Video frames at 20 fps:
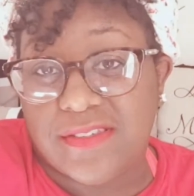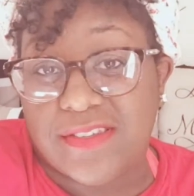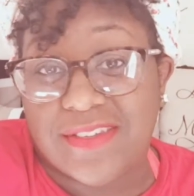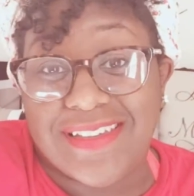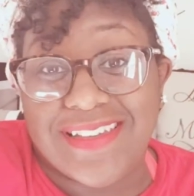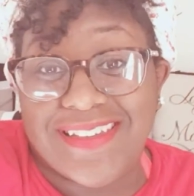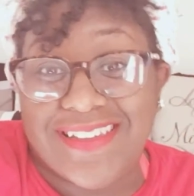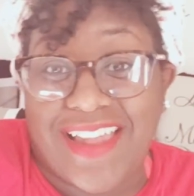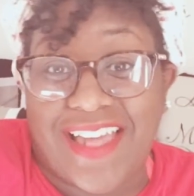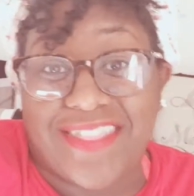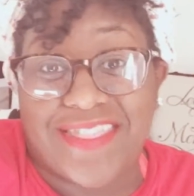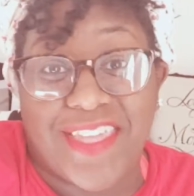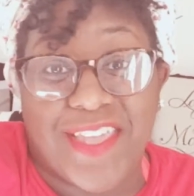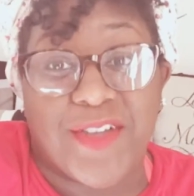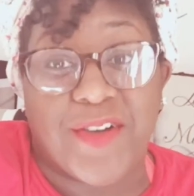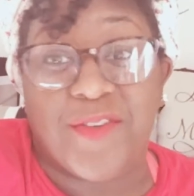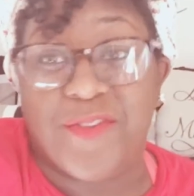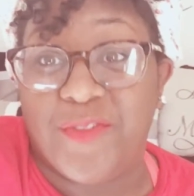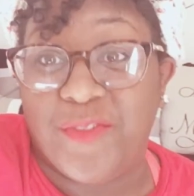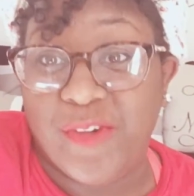could not
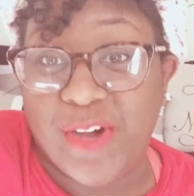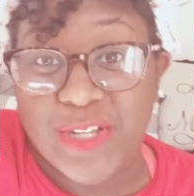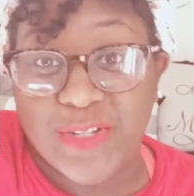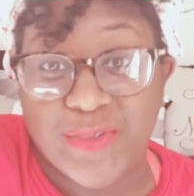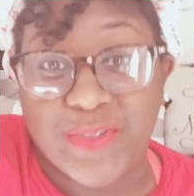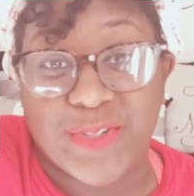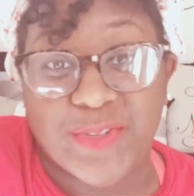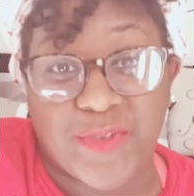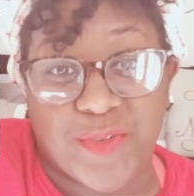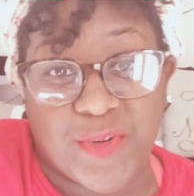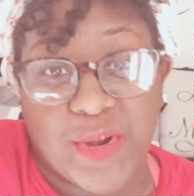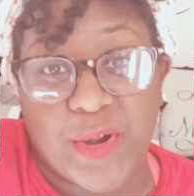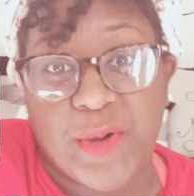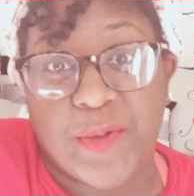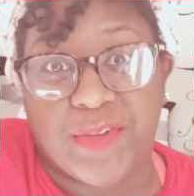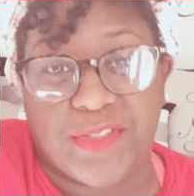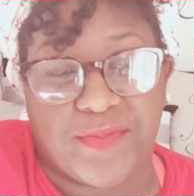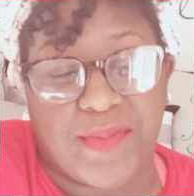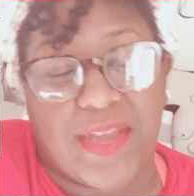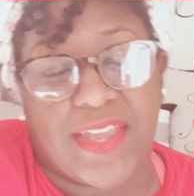think of what was
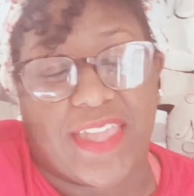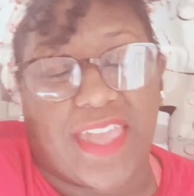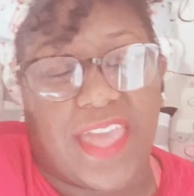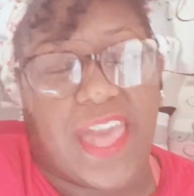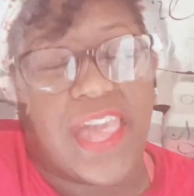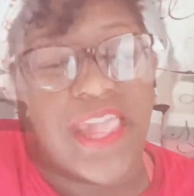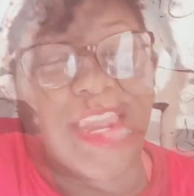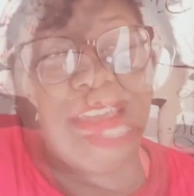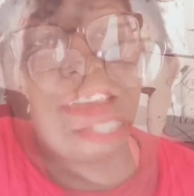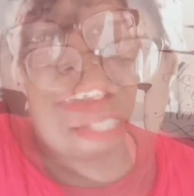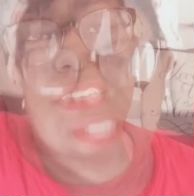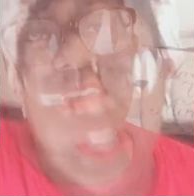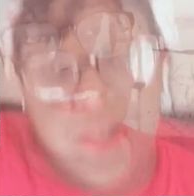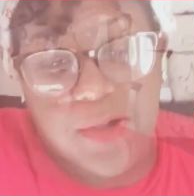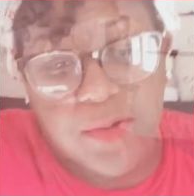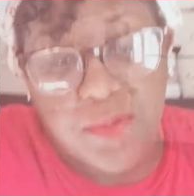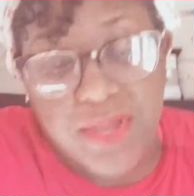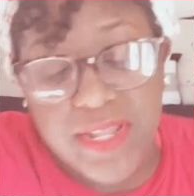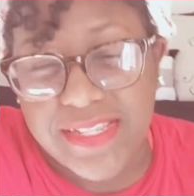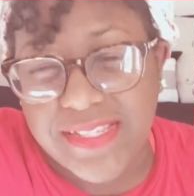wrong with my cat.
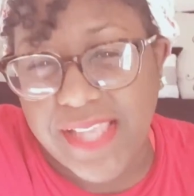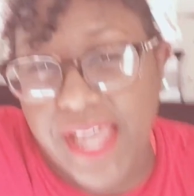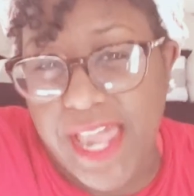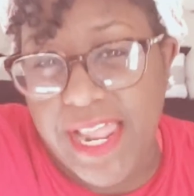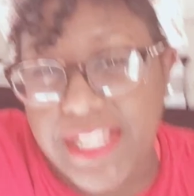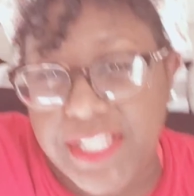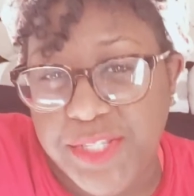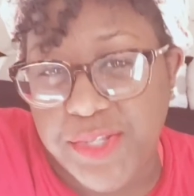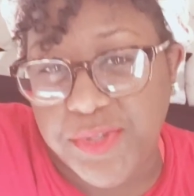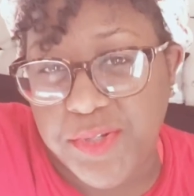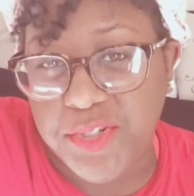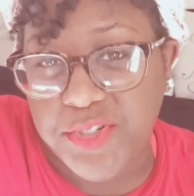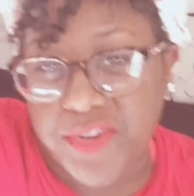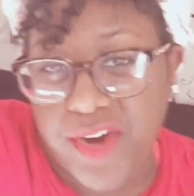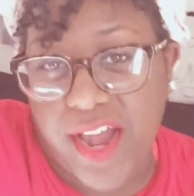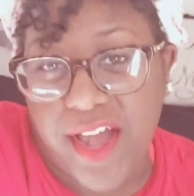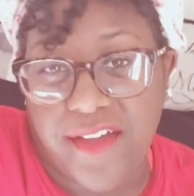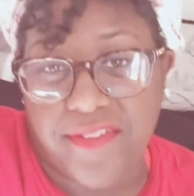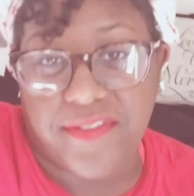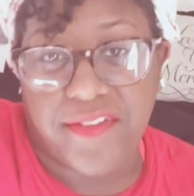So we decided to
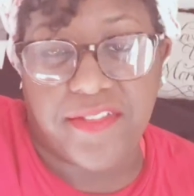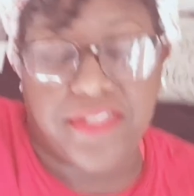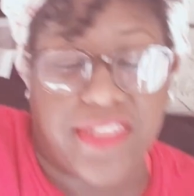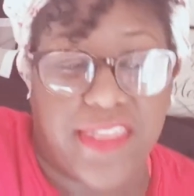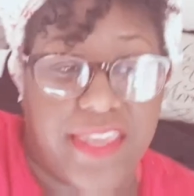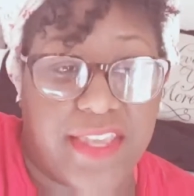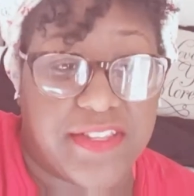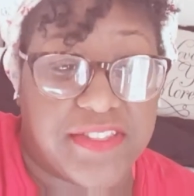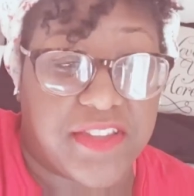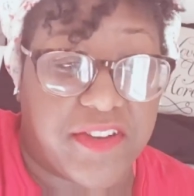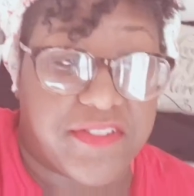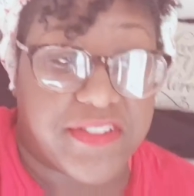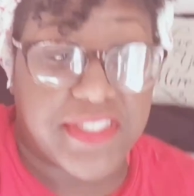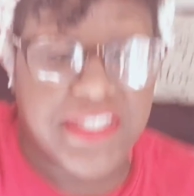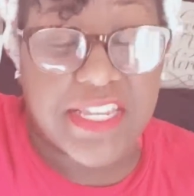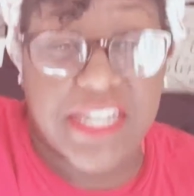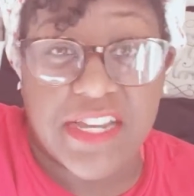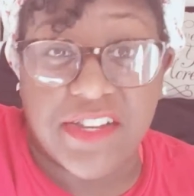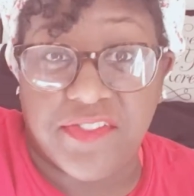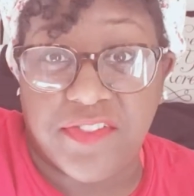try a few things
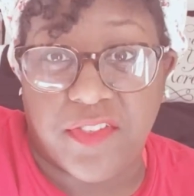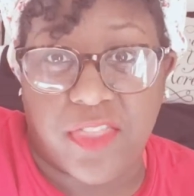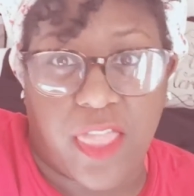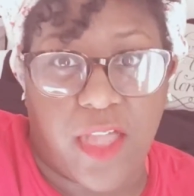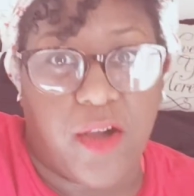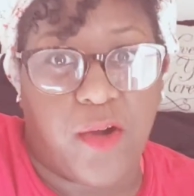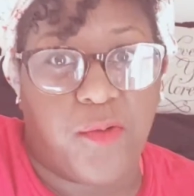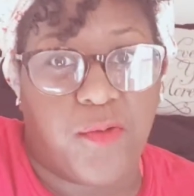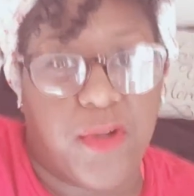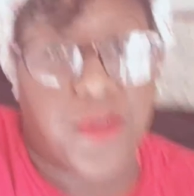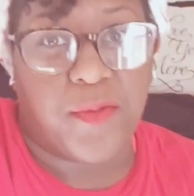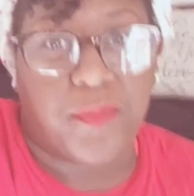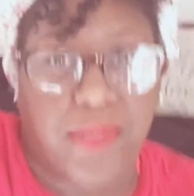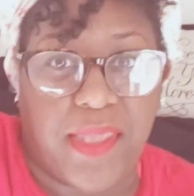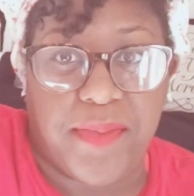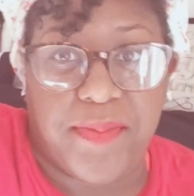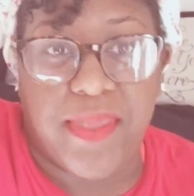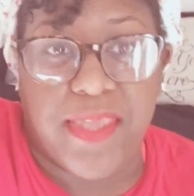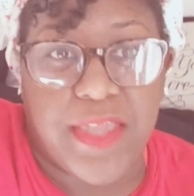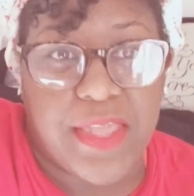ourselves. I thought, well,
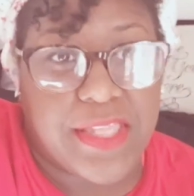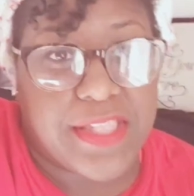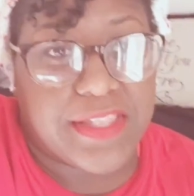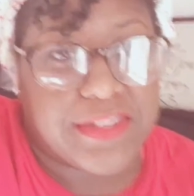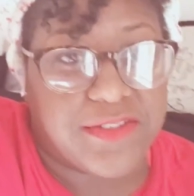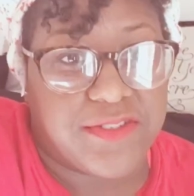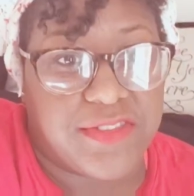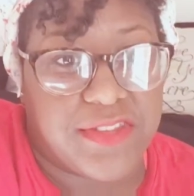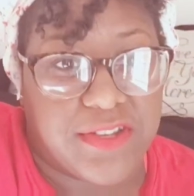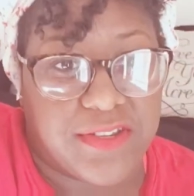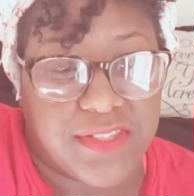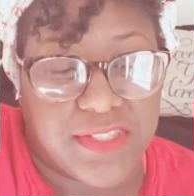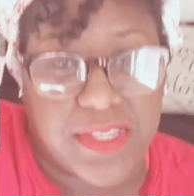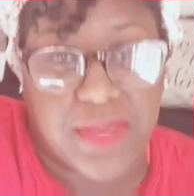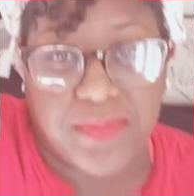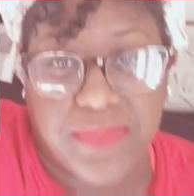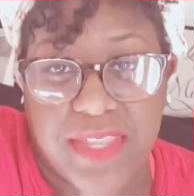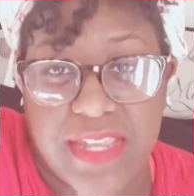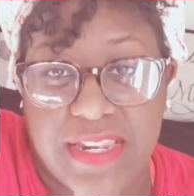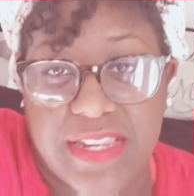maybe there's
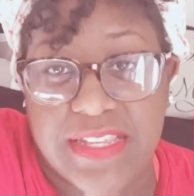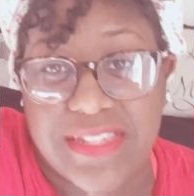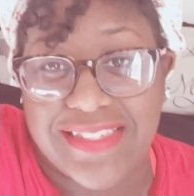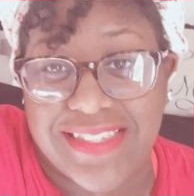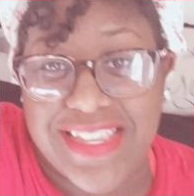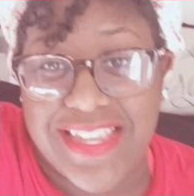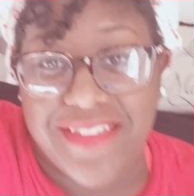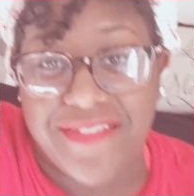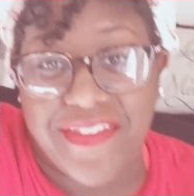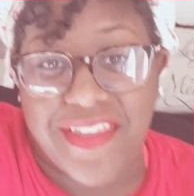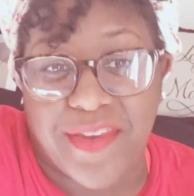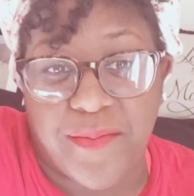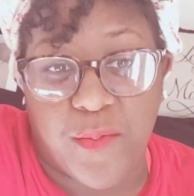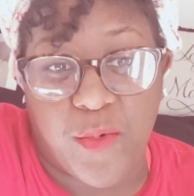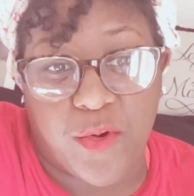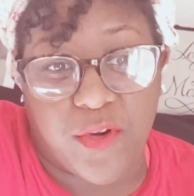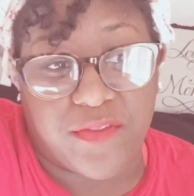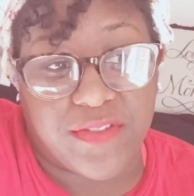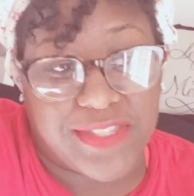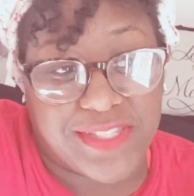something that's even
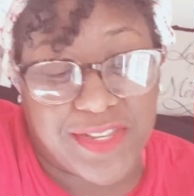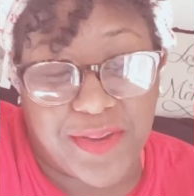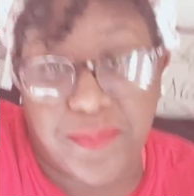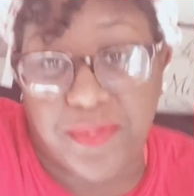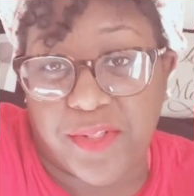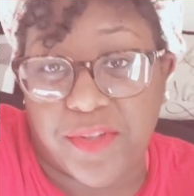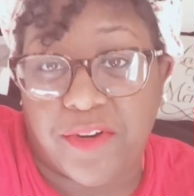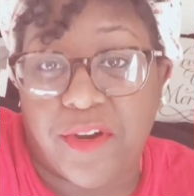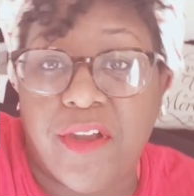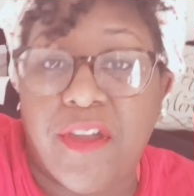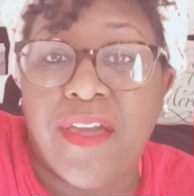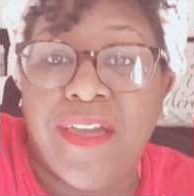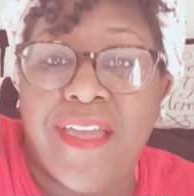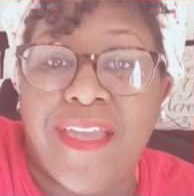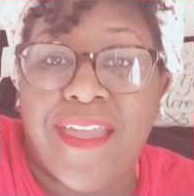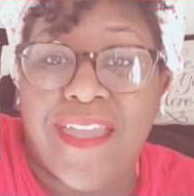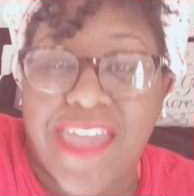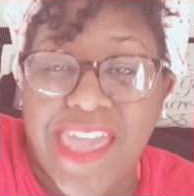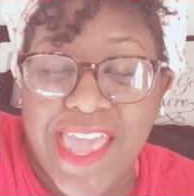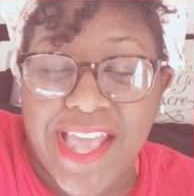more of a simpler
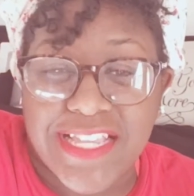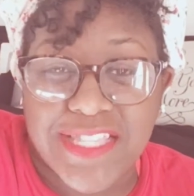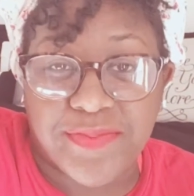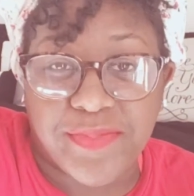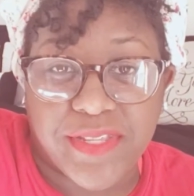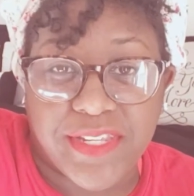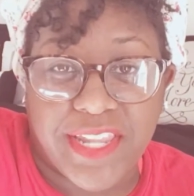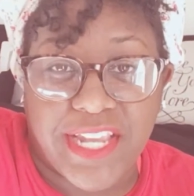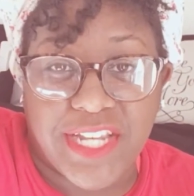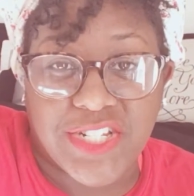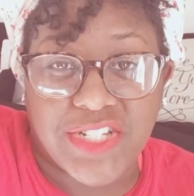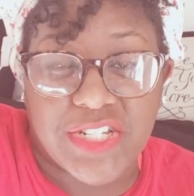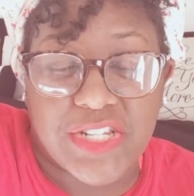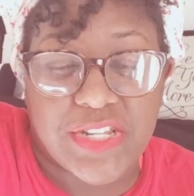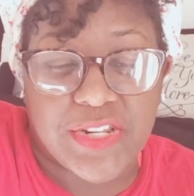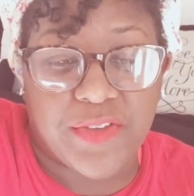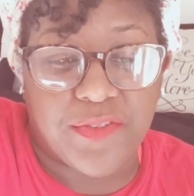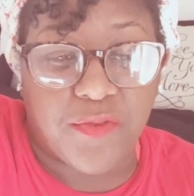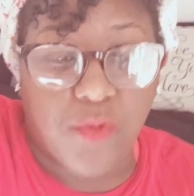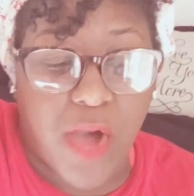
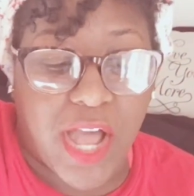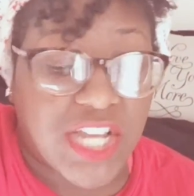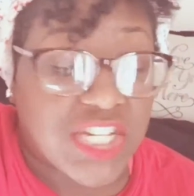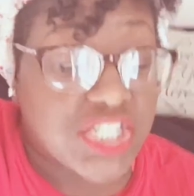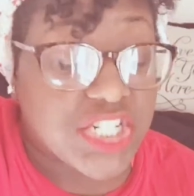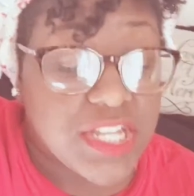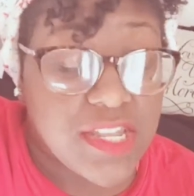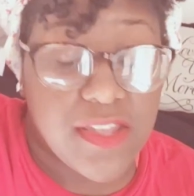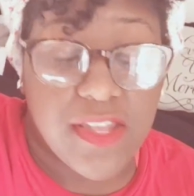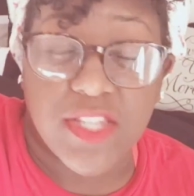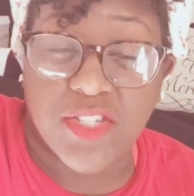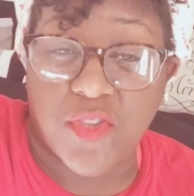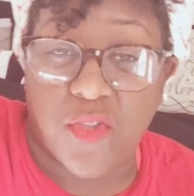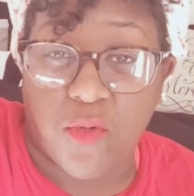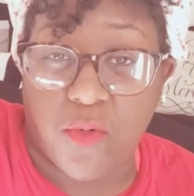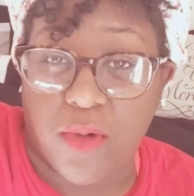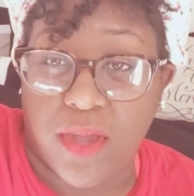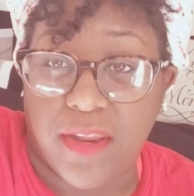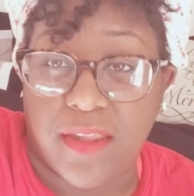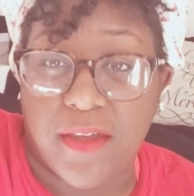explanation of why she is
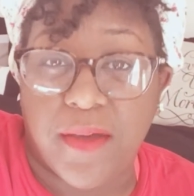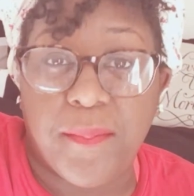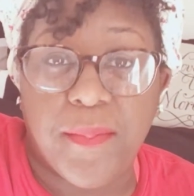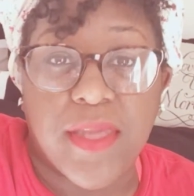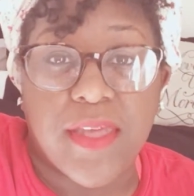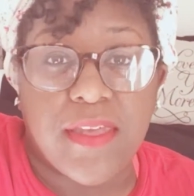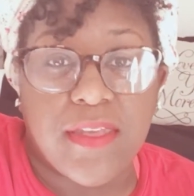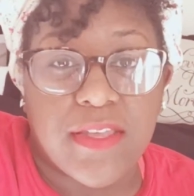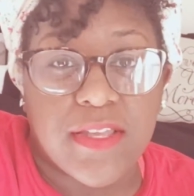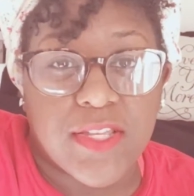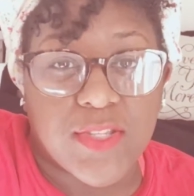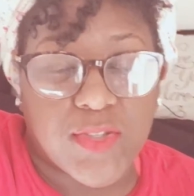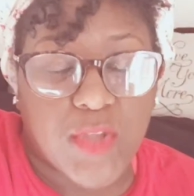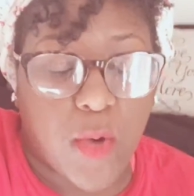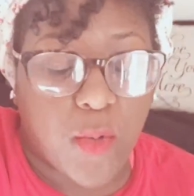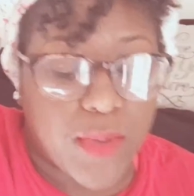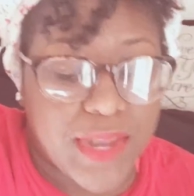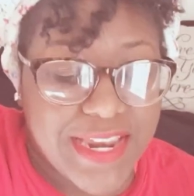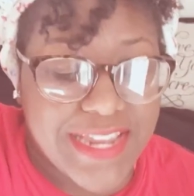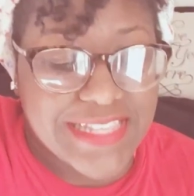throwing up.
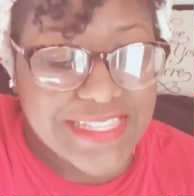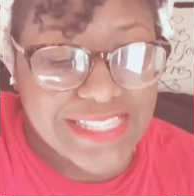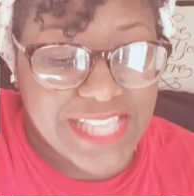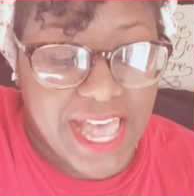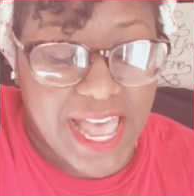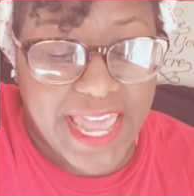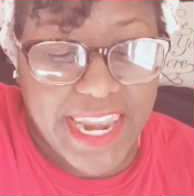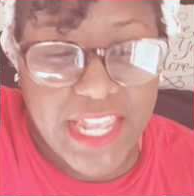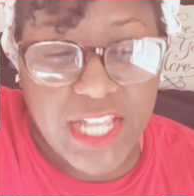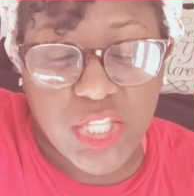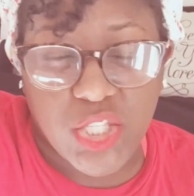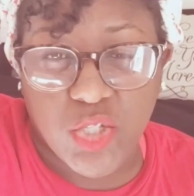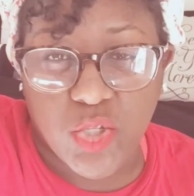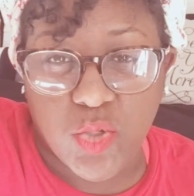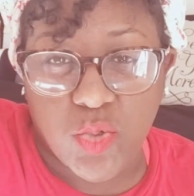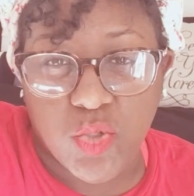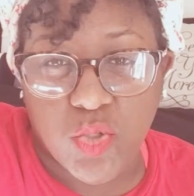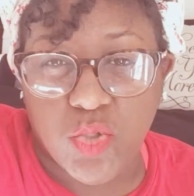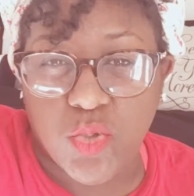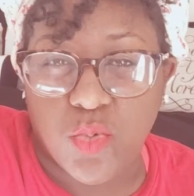So we decided
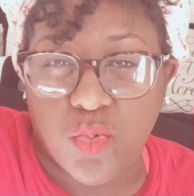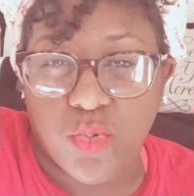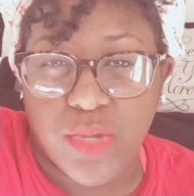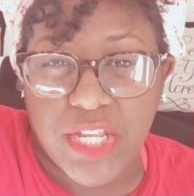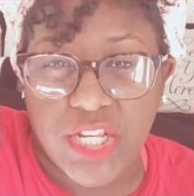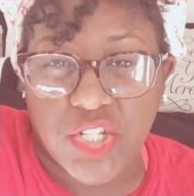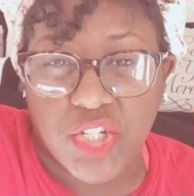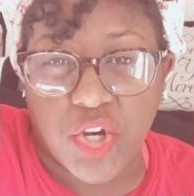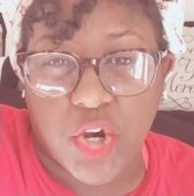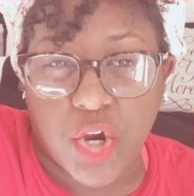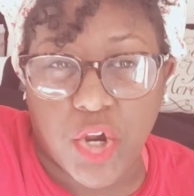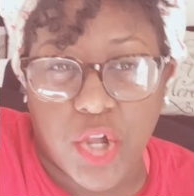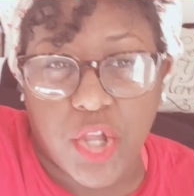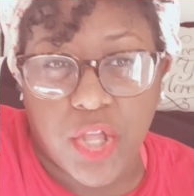to switch